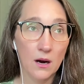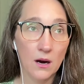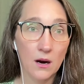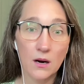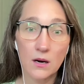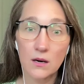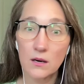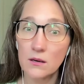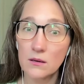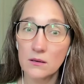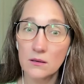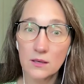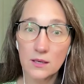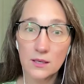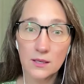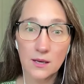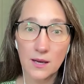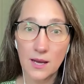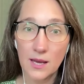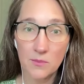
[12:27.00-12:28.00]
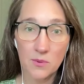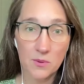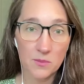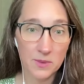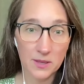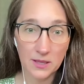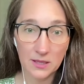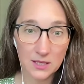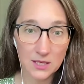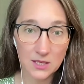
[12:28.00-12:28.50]
our
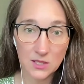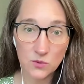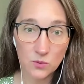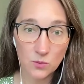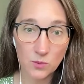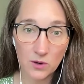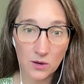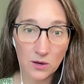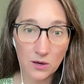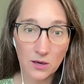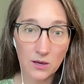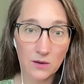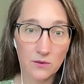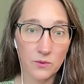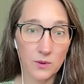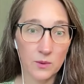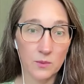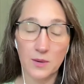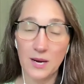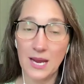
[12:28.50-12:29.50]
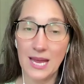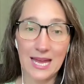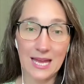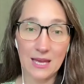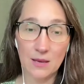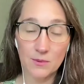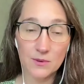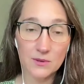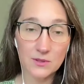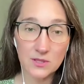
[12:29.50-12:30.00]
capabilities were, if we were
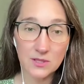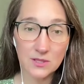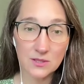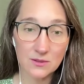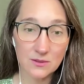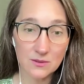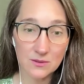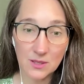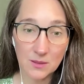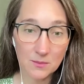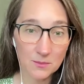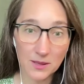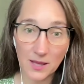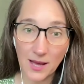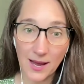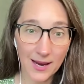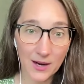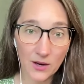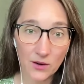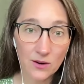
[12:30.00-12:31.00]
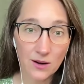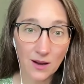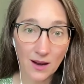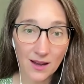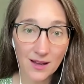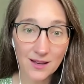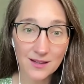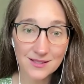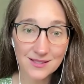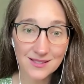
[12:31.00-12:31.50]
able to comply or
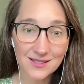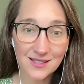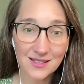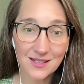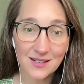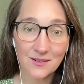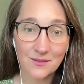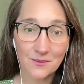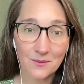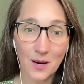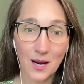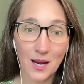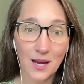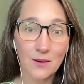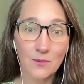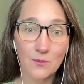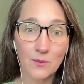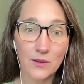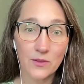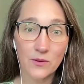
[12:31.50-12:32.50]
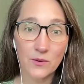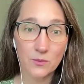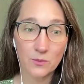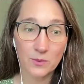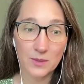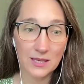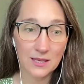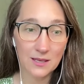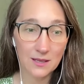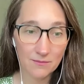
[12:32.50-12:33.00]
not, right? Whether
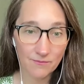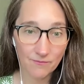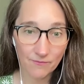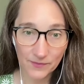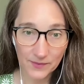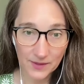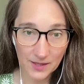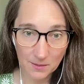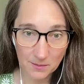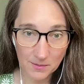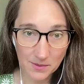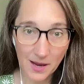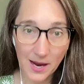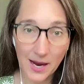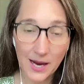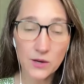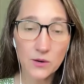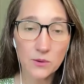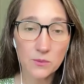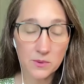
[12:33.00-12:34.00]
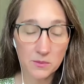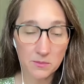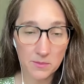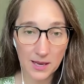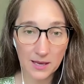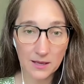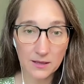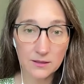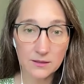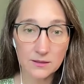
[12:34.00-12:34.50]
we complied or
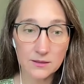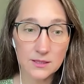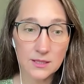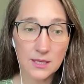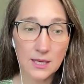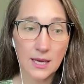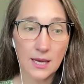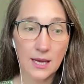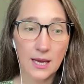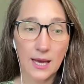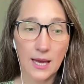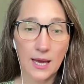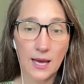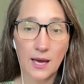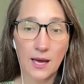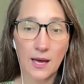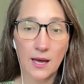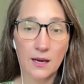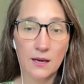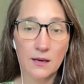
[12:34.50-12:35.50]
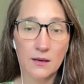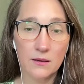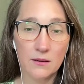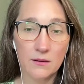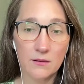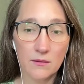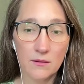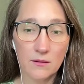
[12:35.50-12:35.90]
rebelled, and